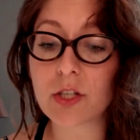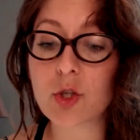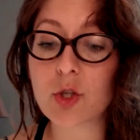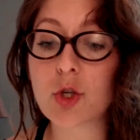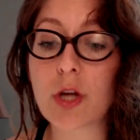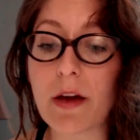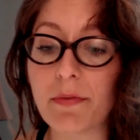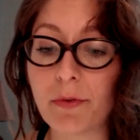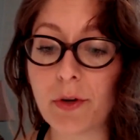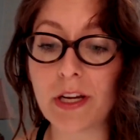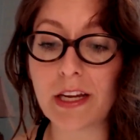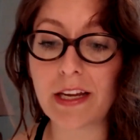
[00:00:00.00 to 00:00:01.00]
okay,
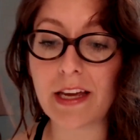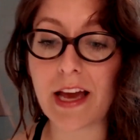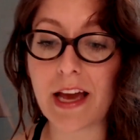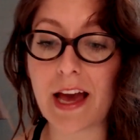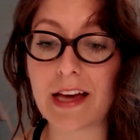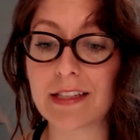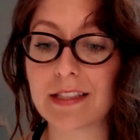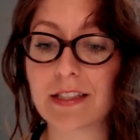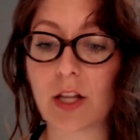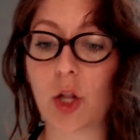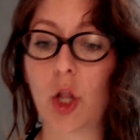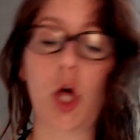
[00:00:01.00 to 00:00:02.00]
so Jeffrey
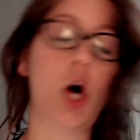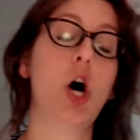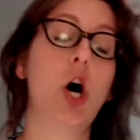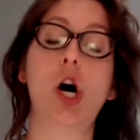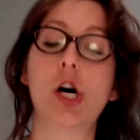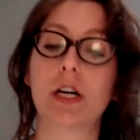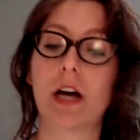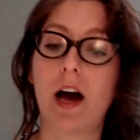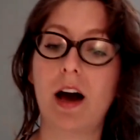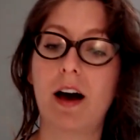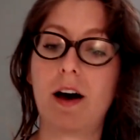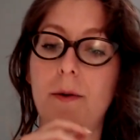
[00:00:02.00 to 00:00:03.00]
S.
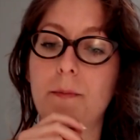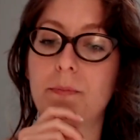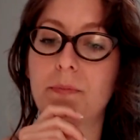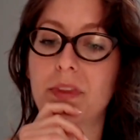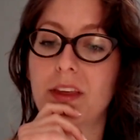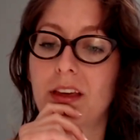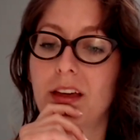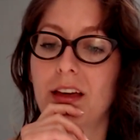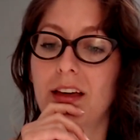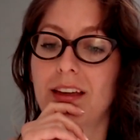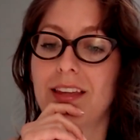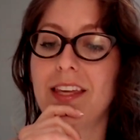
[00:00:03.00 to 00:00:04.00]
Long.
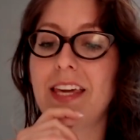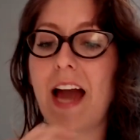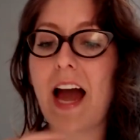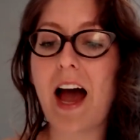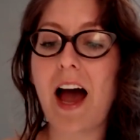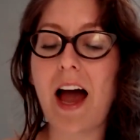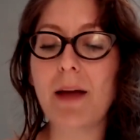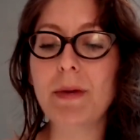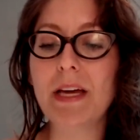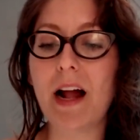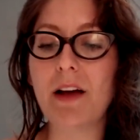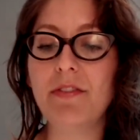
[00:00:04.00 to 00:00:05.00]
Yeah, I
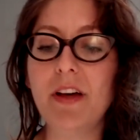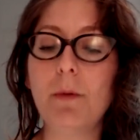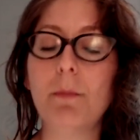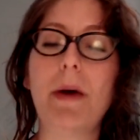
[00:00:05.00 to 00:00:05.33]
mean, I feel